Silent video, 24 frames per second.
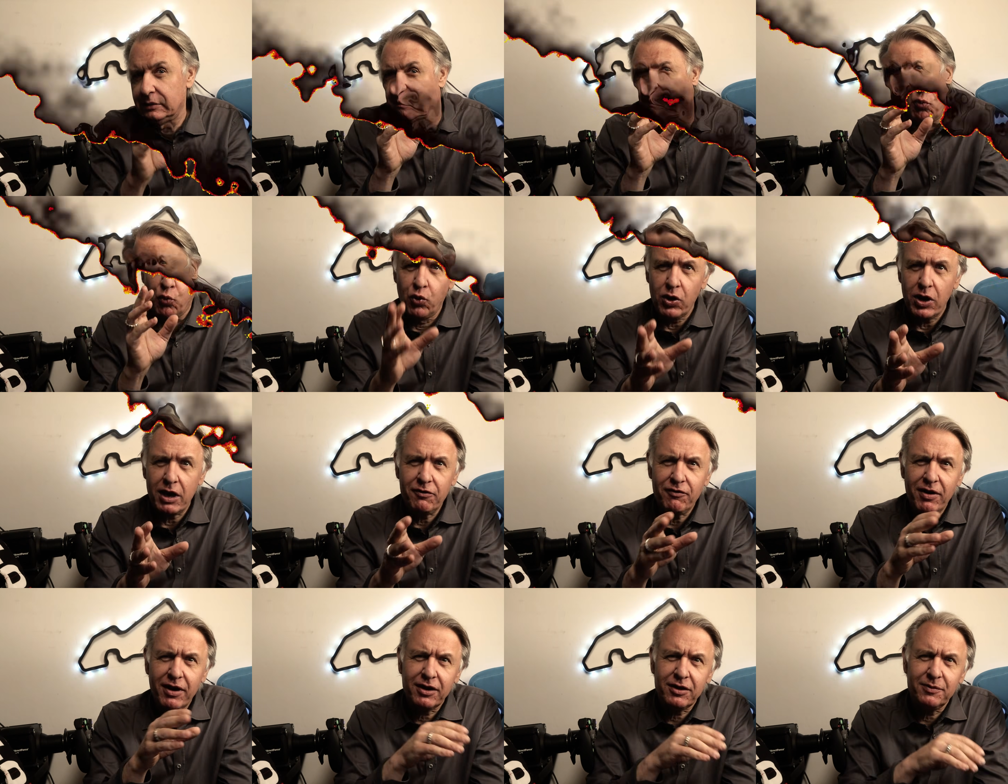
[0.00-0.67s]
Would
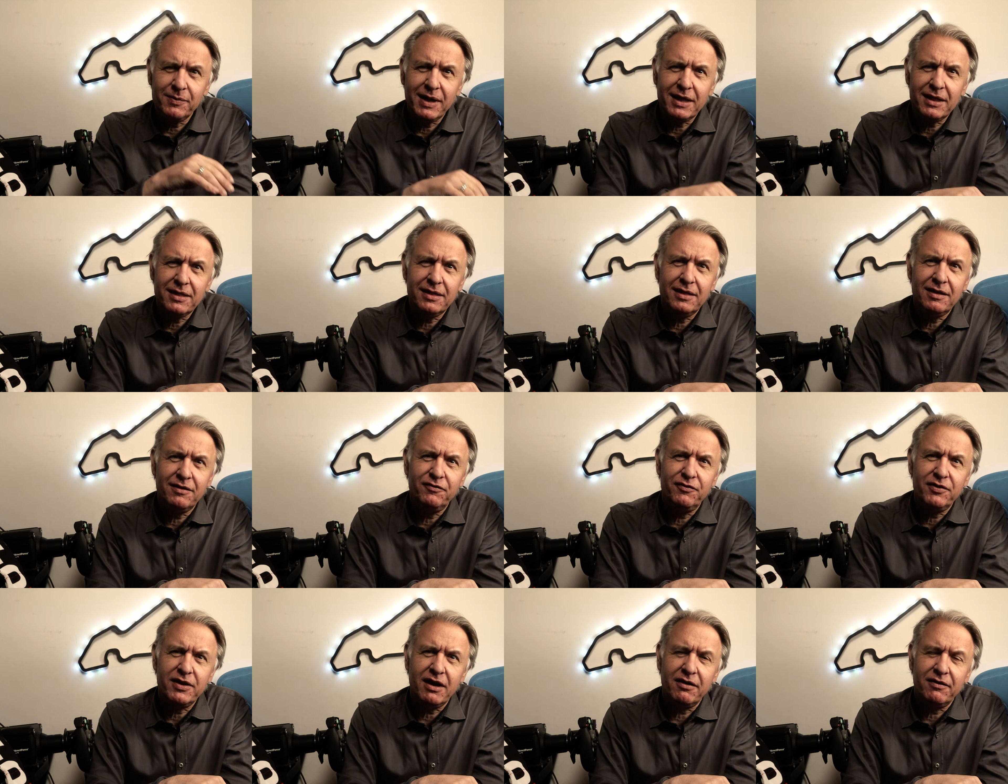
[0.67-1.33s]
I recommend the
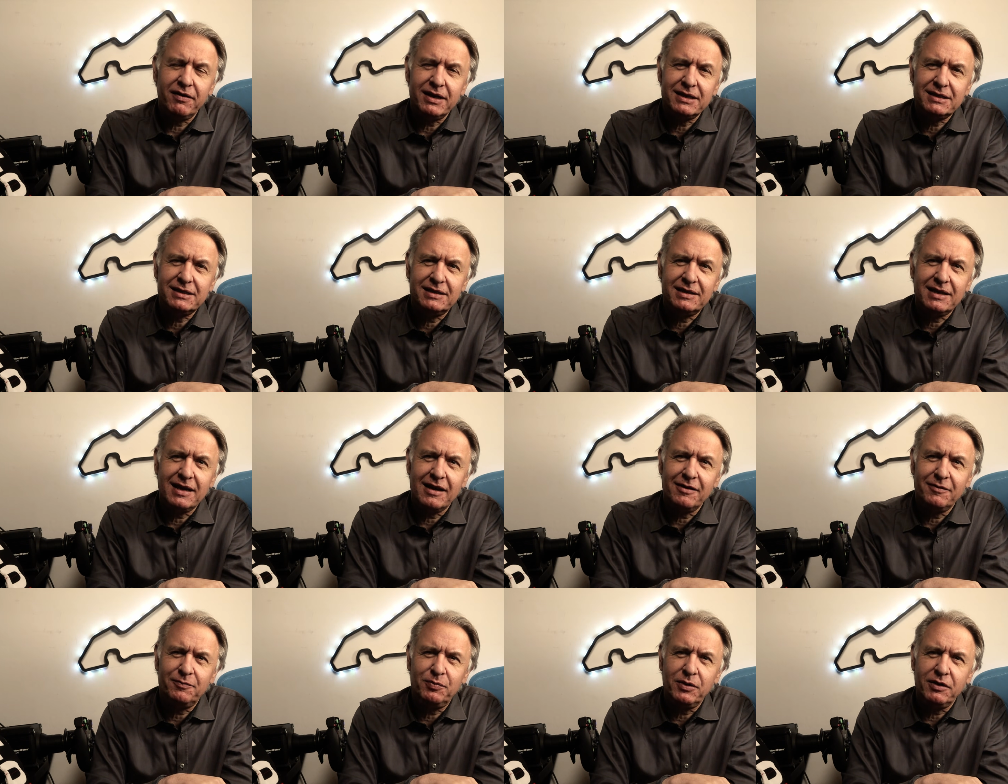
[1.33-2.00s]
VRS
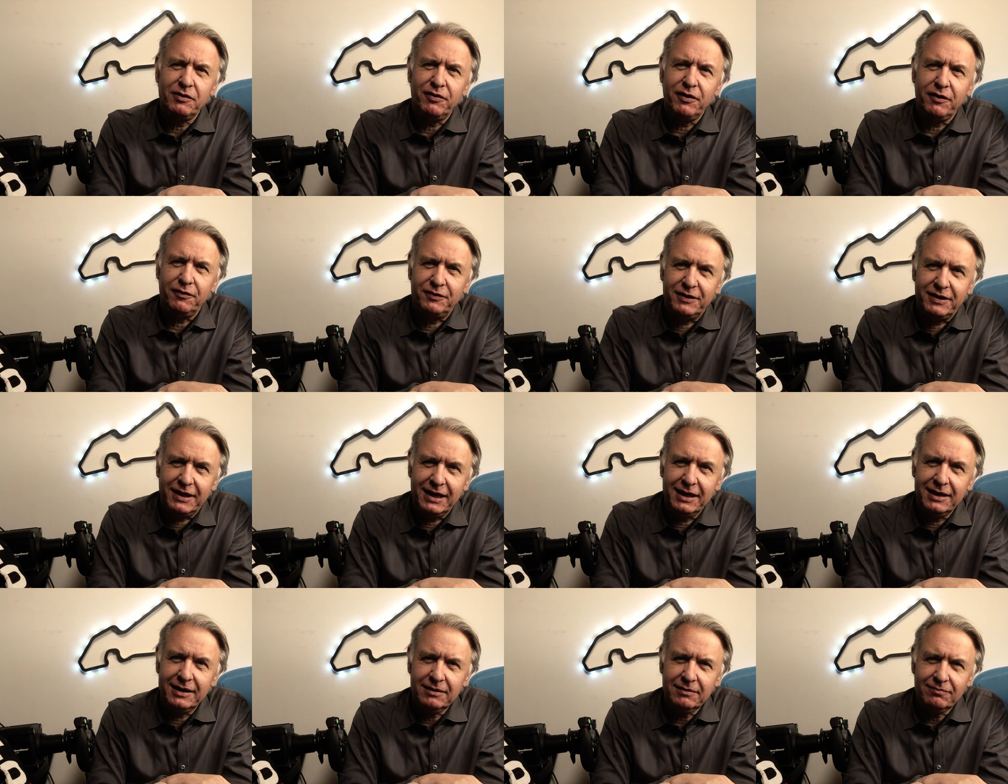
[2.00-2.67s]

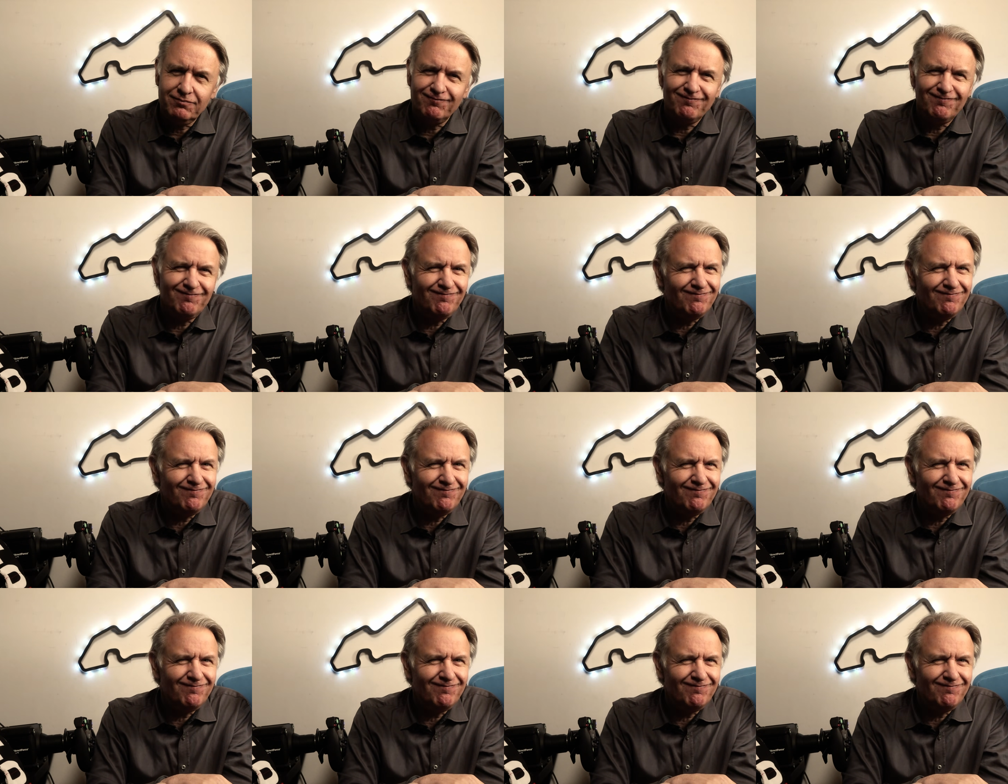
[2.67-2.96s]
DFP15?